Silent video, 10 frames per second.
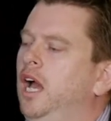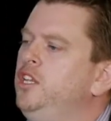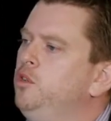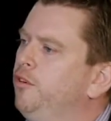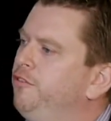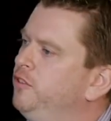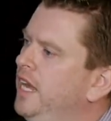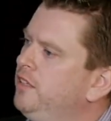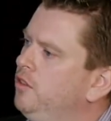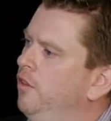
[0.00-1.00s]
And you
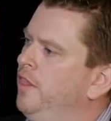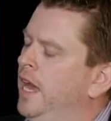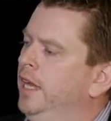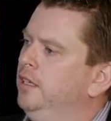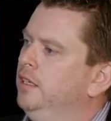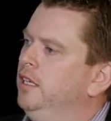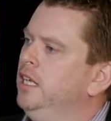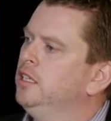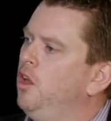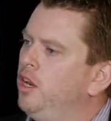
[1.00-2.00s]
reflect on that
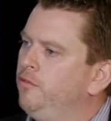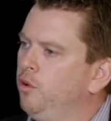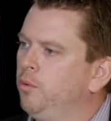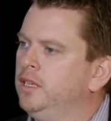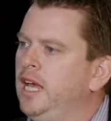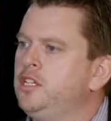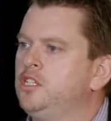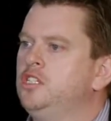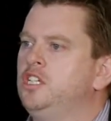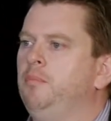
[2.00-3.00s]
in light of your
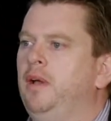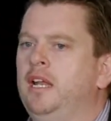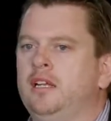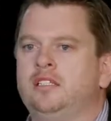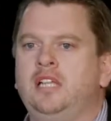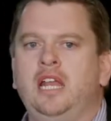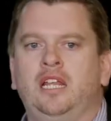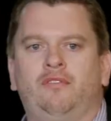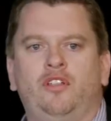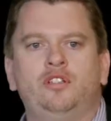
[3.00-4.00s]
relationship and
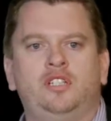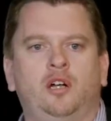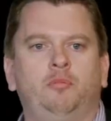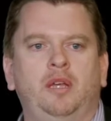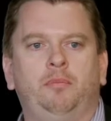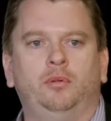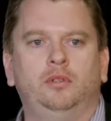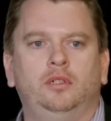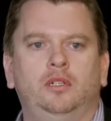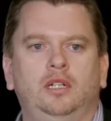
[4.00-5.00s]
understanding of those young people.
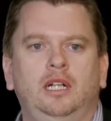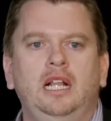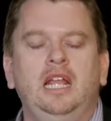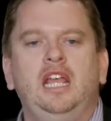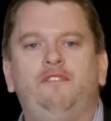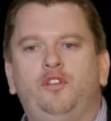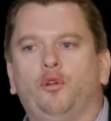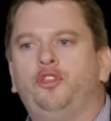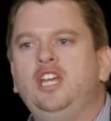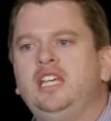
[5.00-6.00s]
If
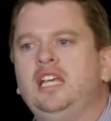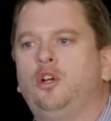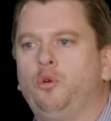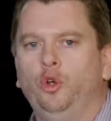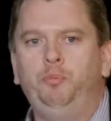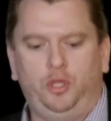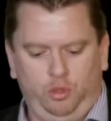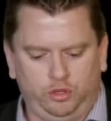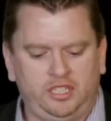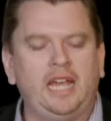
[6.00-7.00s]
you're thinking group,
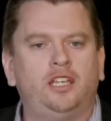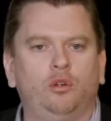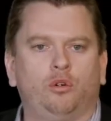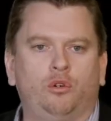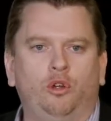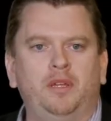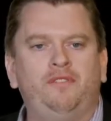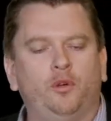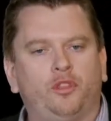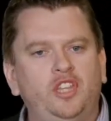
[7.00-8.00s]
you will take your group.
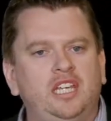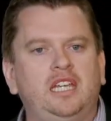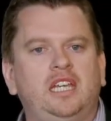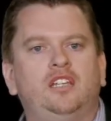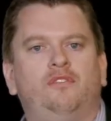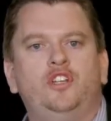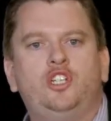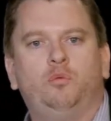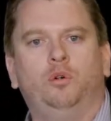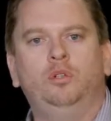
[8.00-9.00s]
If you're thinking
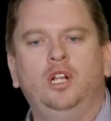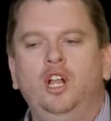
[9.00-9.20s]
individual,